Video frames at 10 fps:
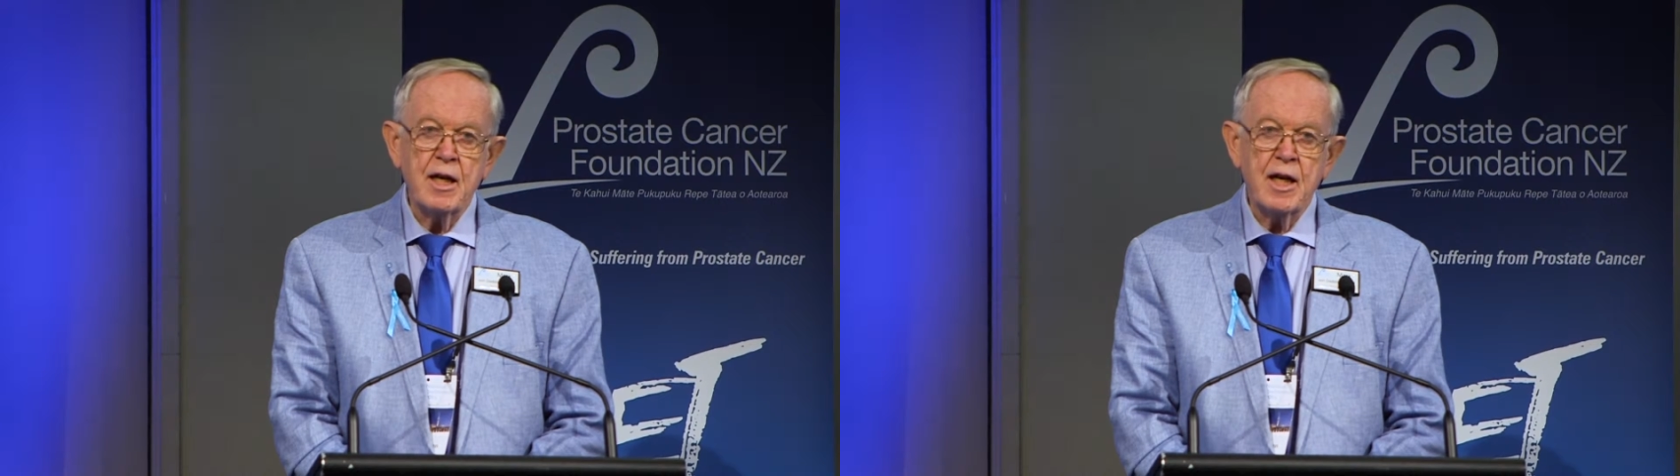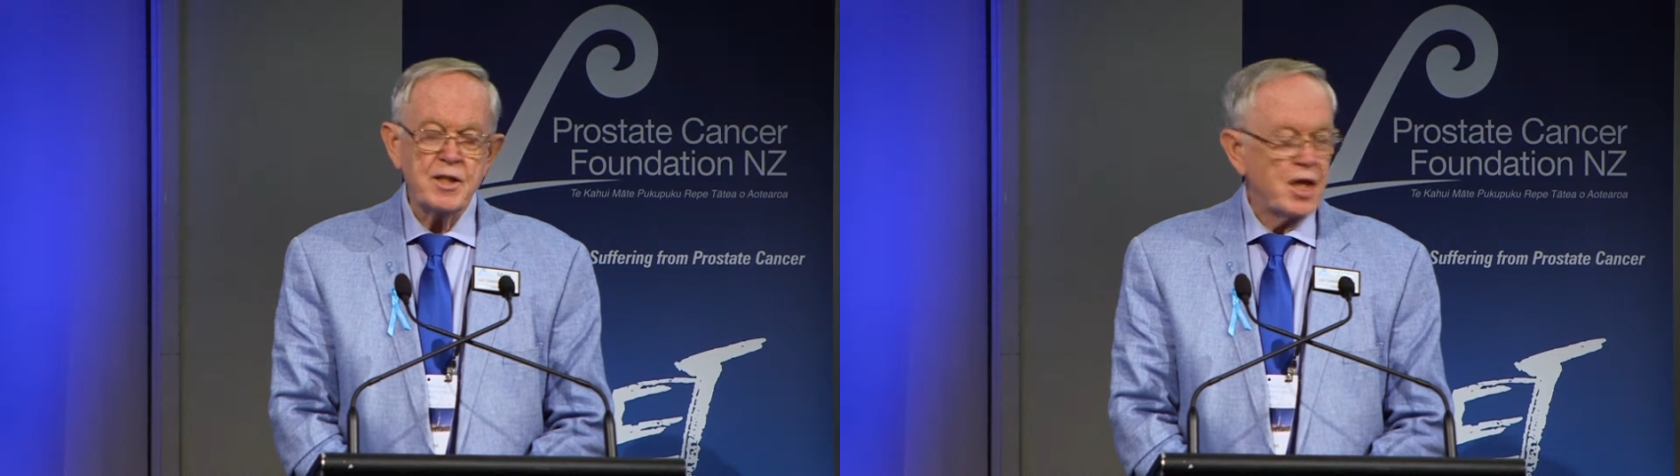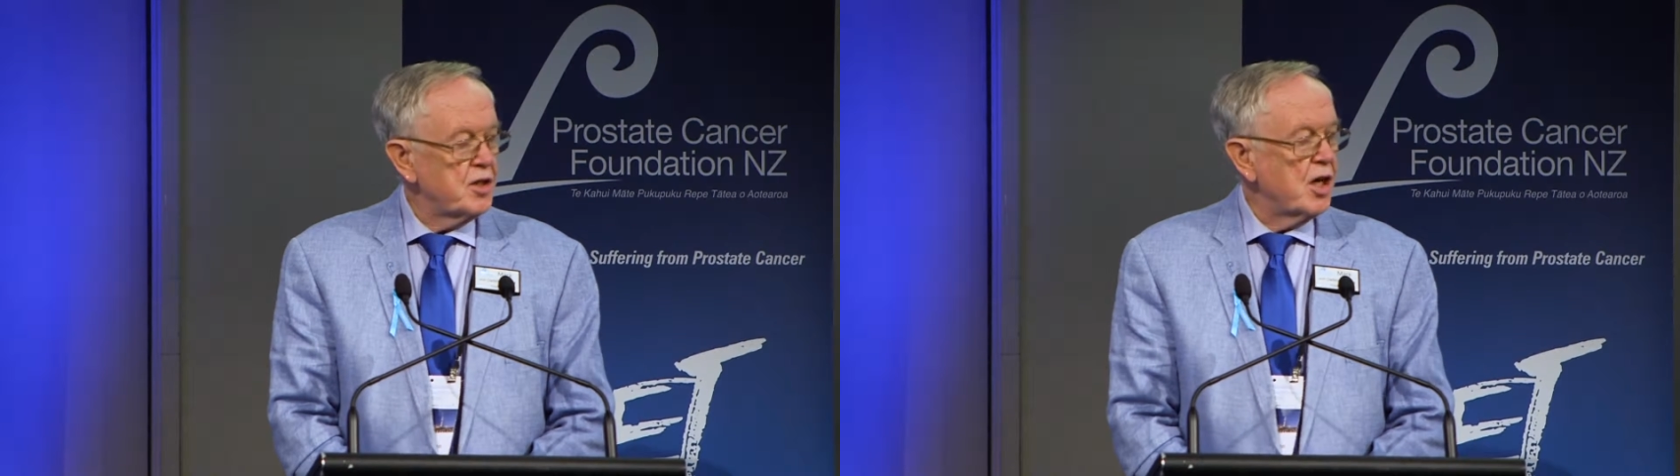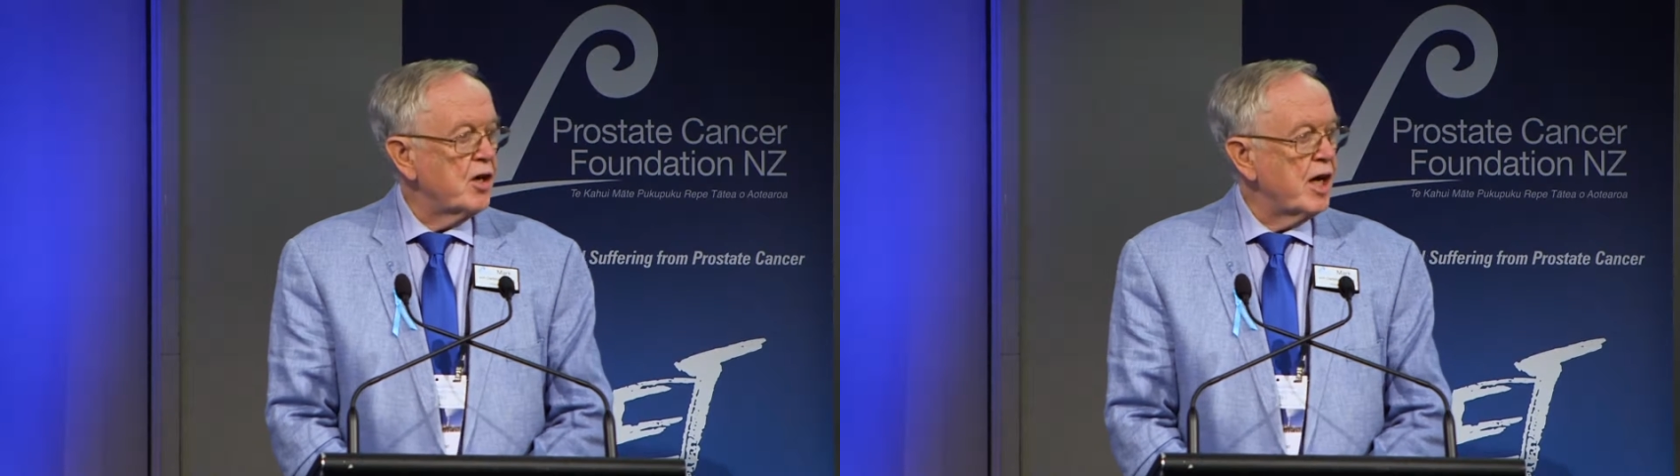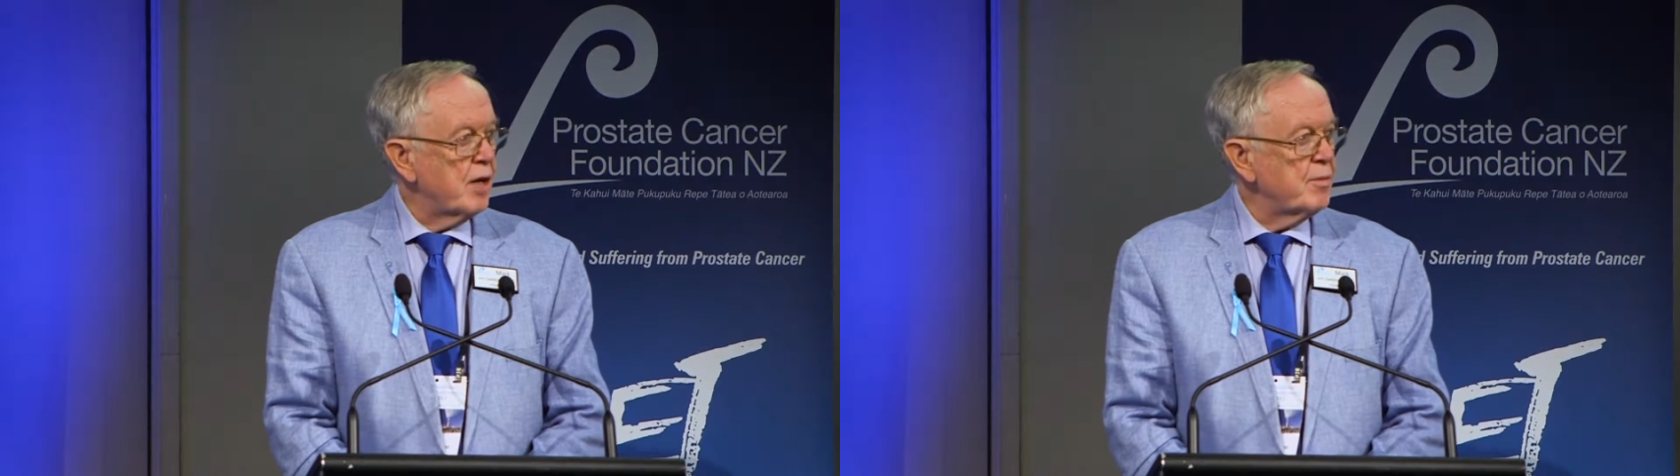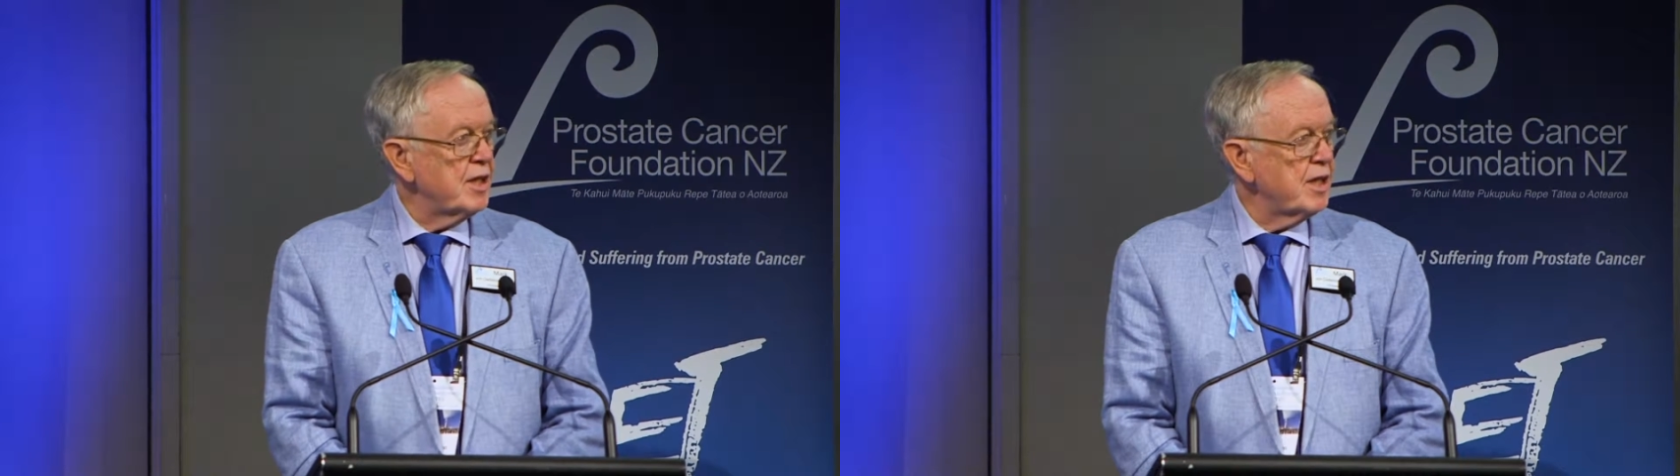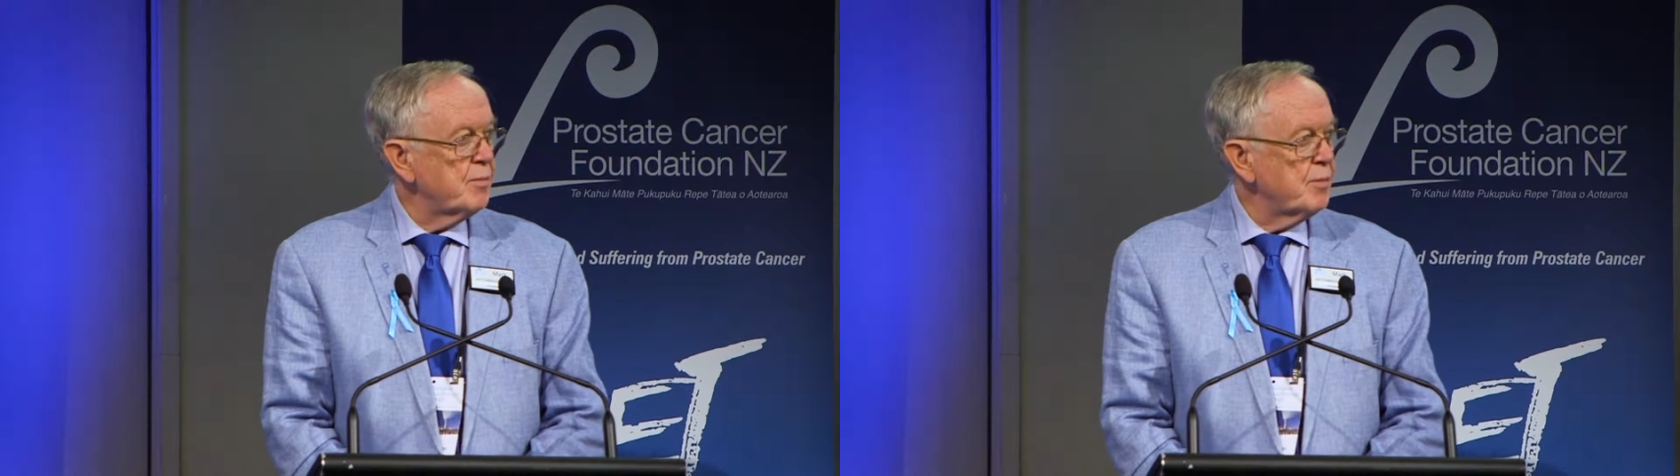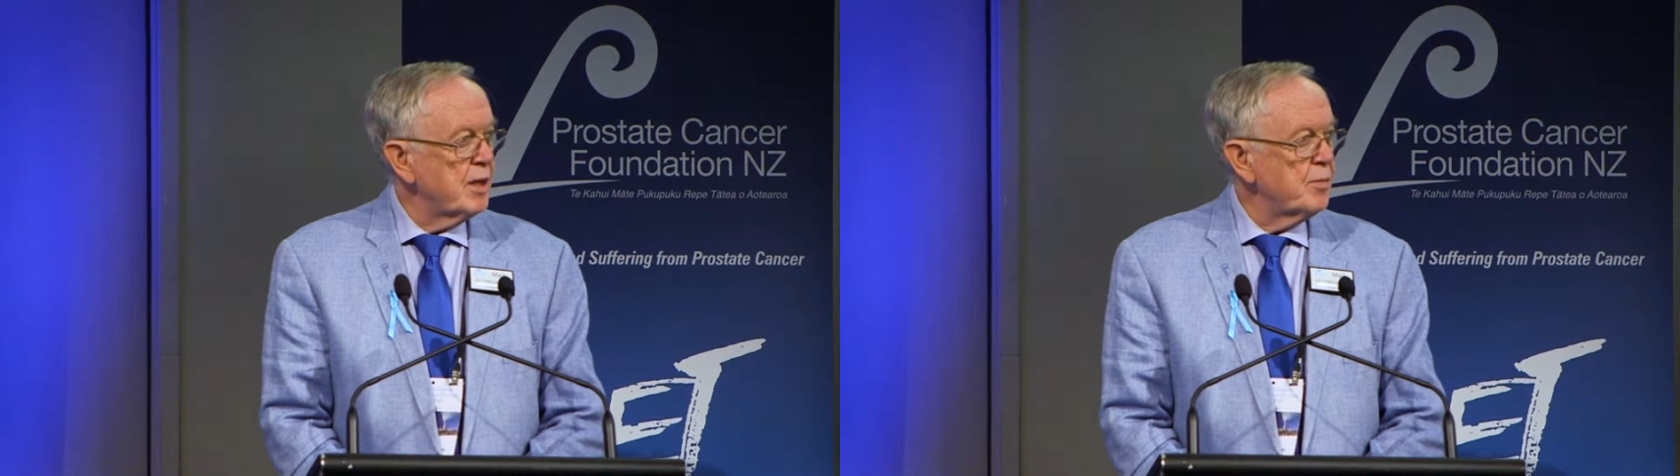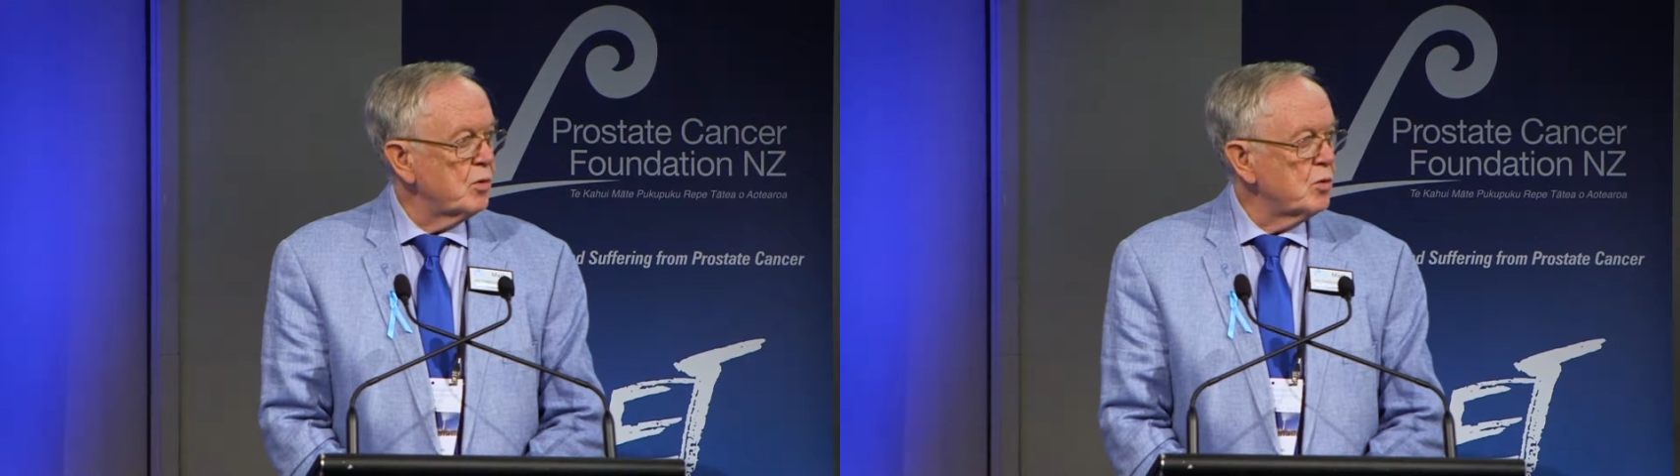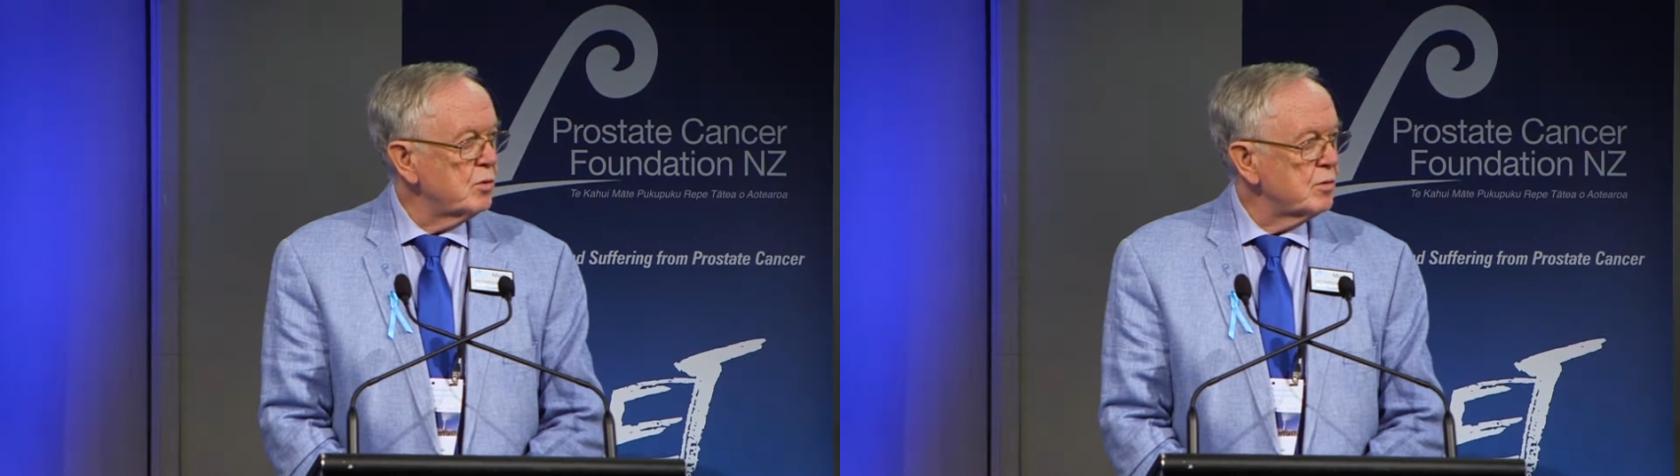I don't know how many
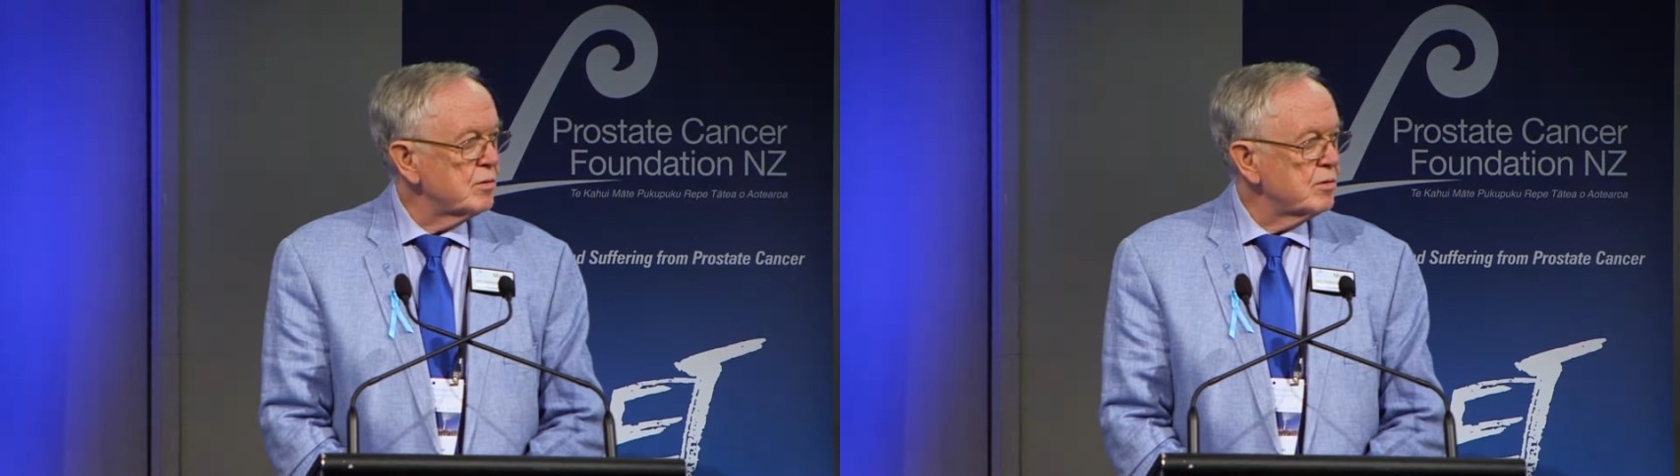people,